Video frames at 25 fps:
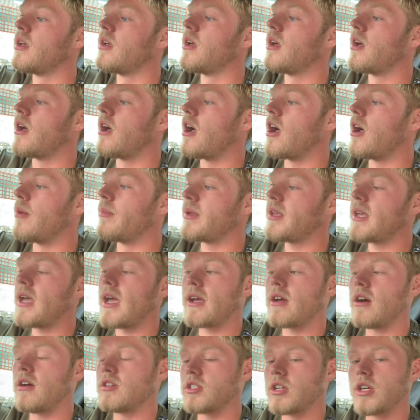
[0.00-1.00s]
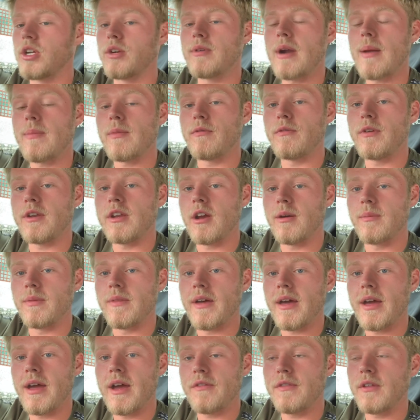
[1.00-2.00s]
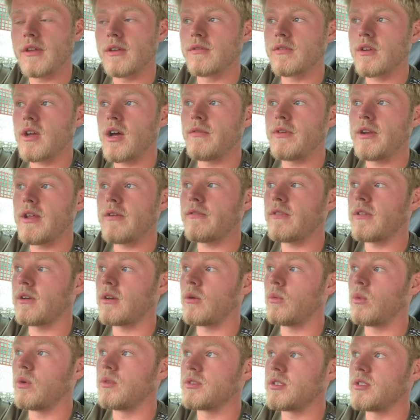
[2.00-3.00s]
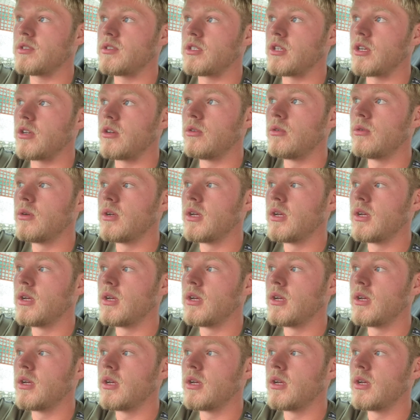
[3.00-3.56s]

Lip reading: But yeah, guys, I'm going to wrap the video up there. I think I've covered everything I wanted to.